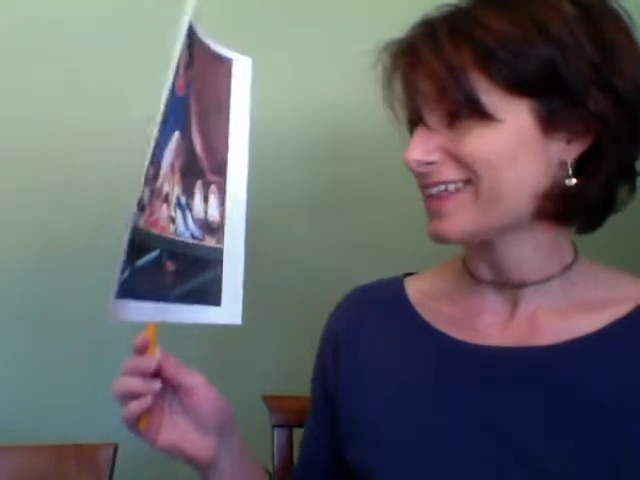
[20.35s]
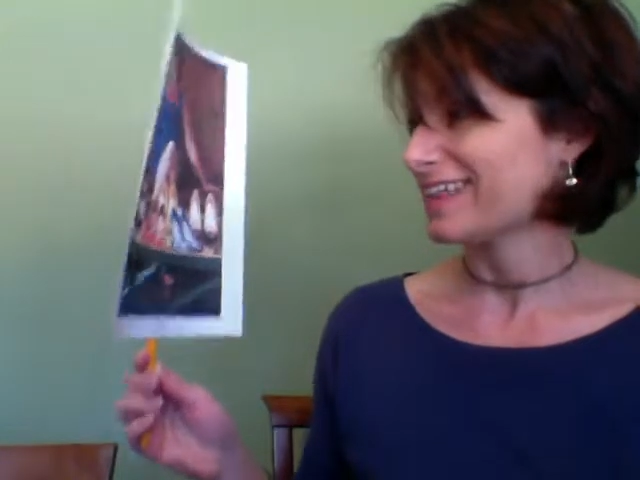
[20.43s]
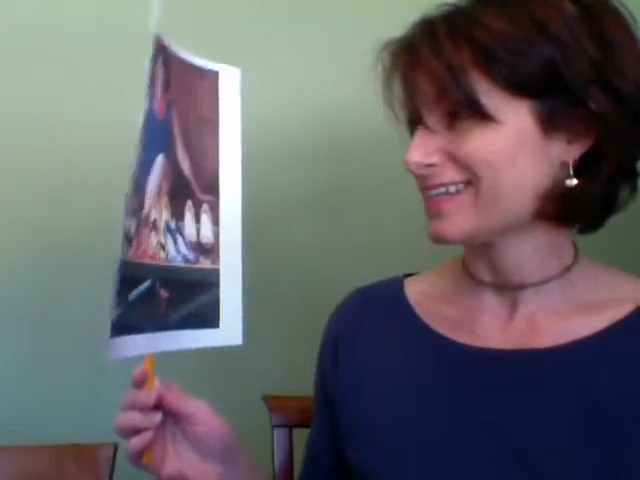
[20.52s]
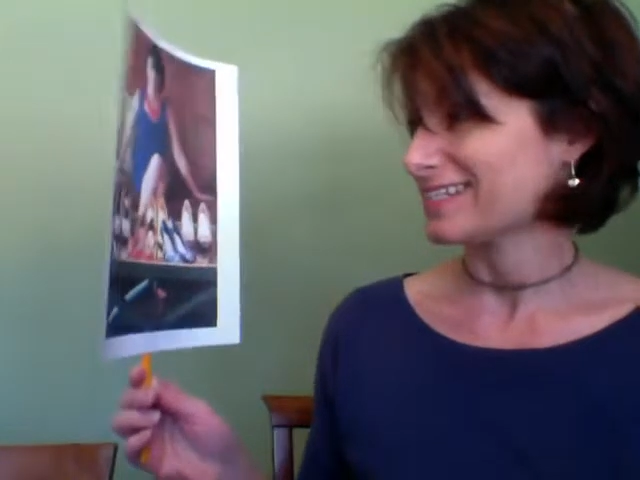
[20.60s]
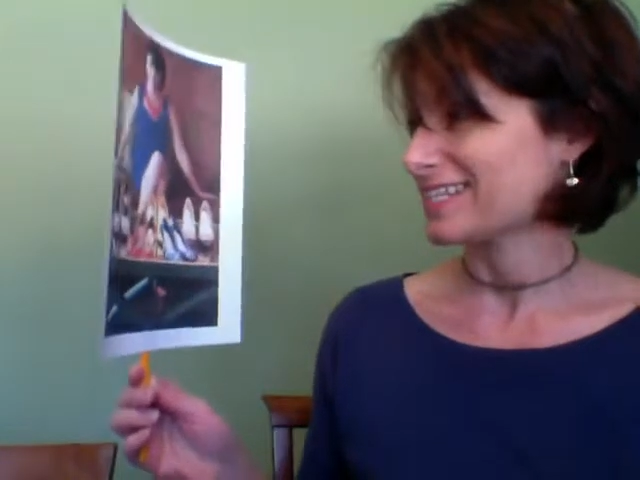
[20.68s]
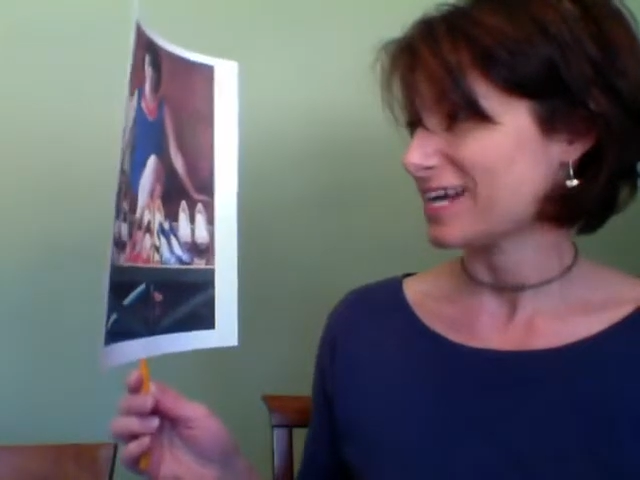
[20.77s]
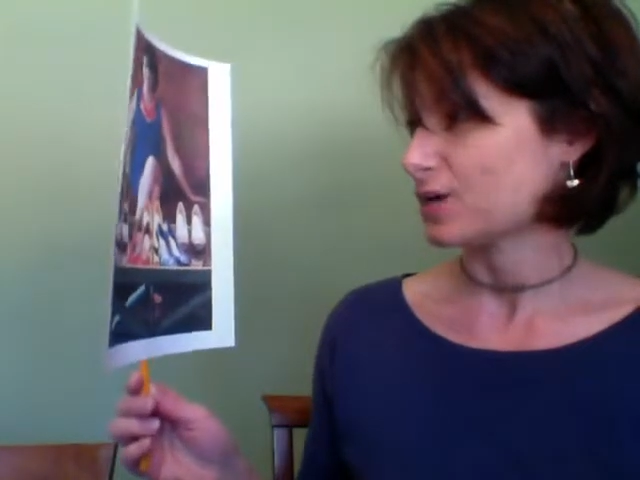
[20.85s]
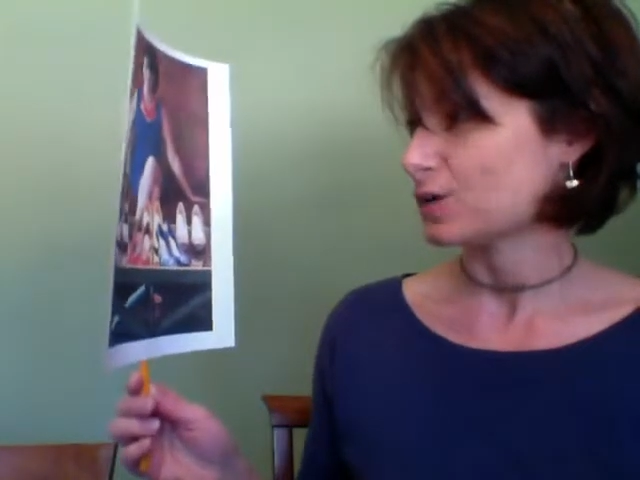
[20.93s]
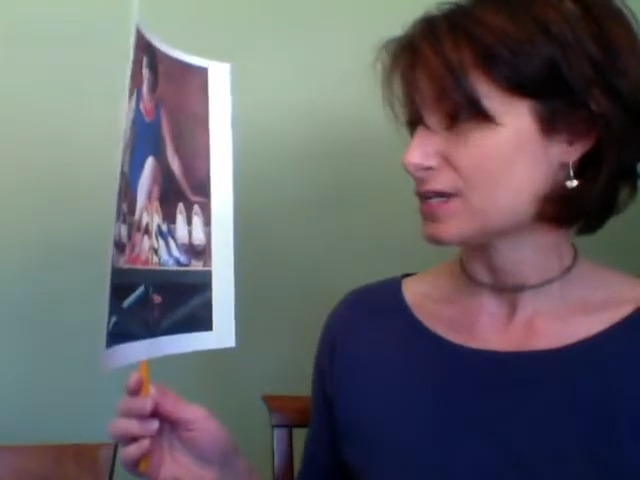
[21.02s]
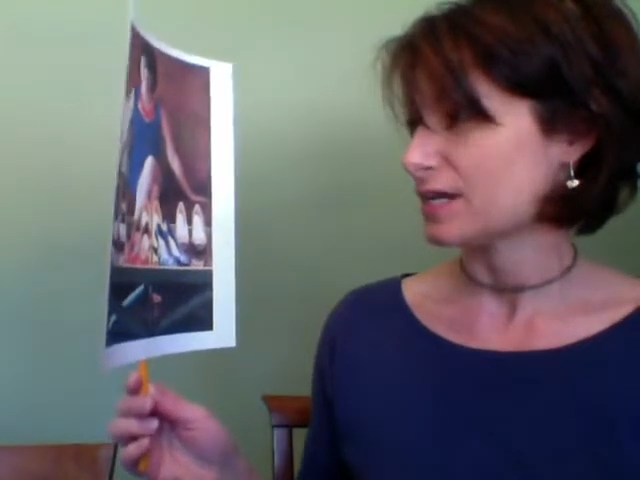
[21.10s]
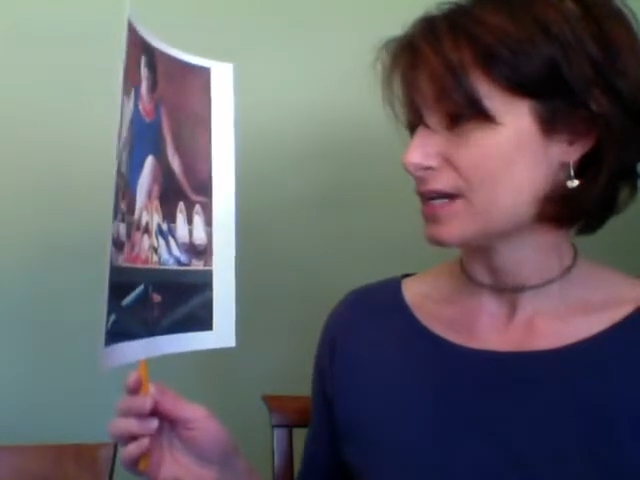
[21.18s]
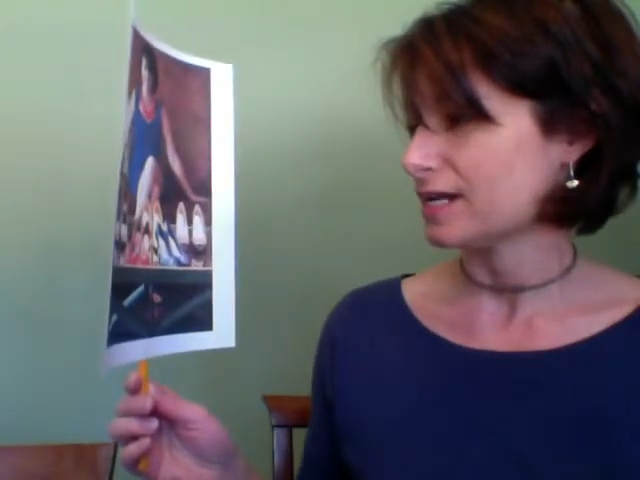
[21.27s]
Thanks,
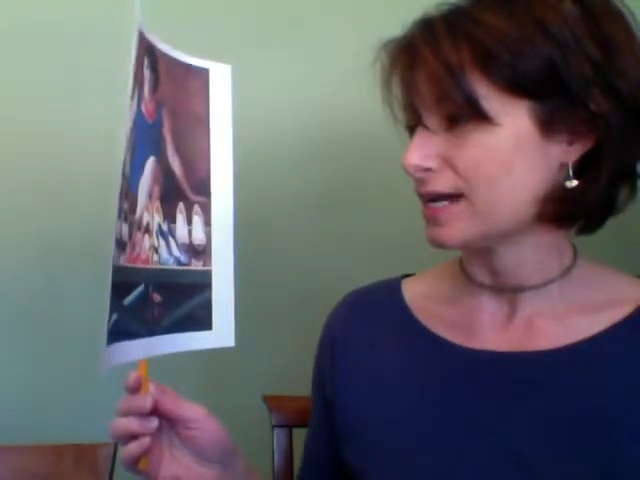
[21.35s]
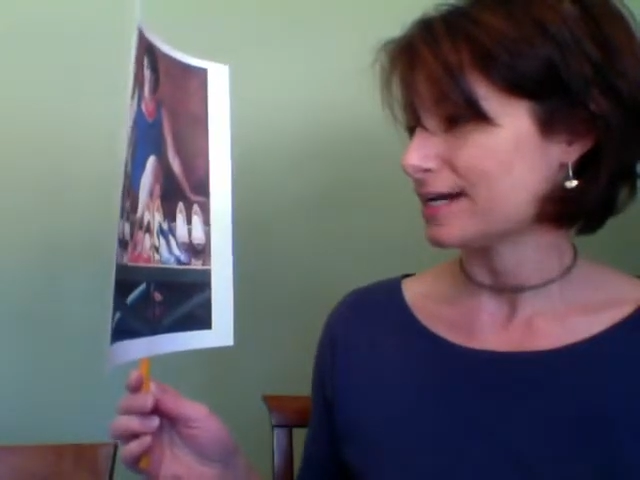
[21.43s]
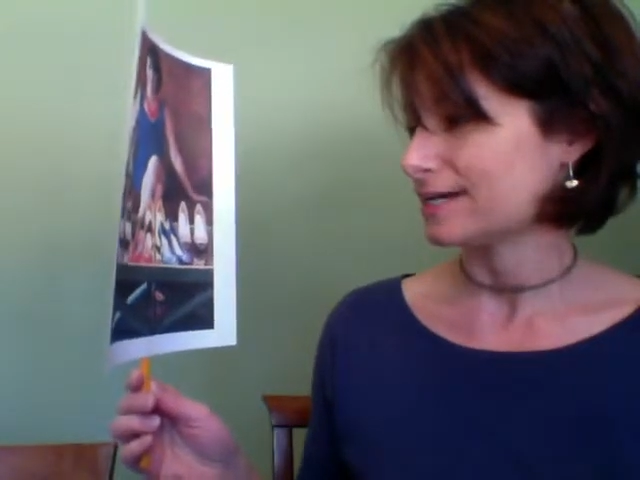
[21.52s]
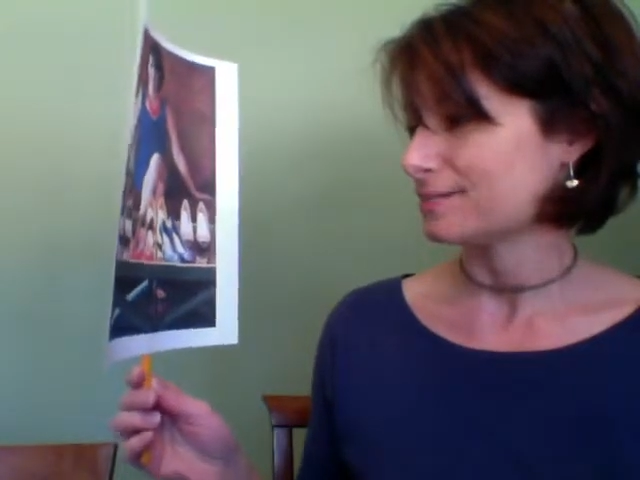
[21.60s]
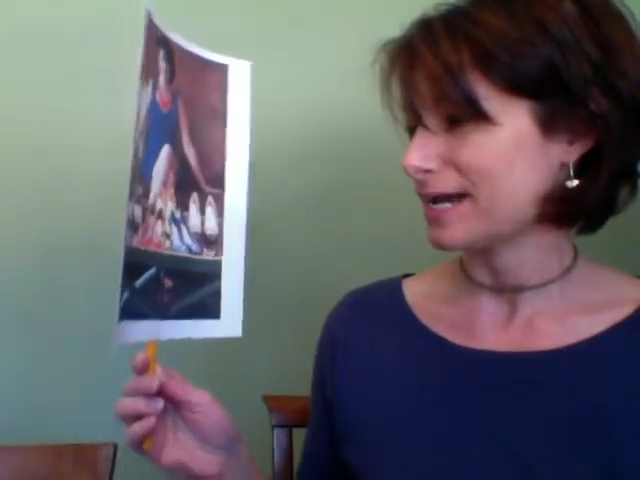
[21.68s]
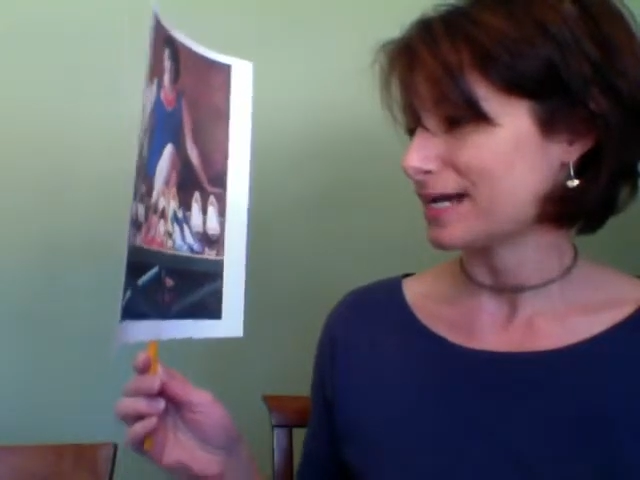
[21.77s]
Kelsey. Um,